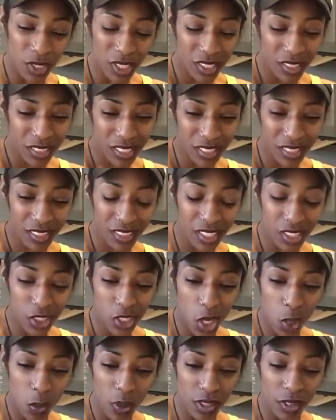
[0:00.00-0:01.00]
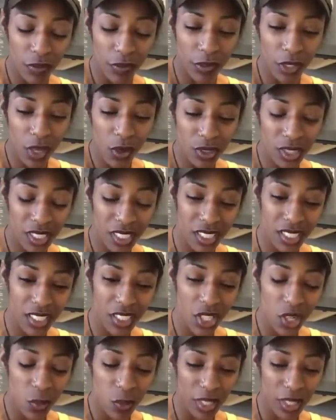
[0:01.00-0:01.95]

Just just just go with the flow. Just chill,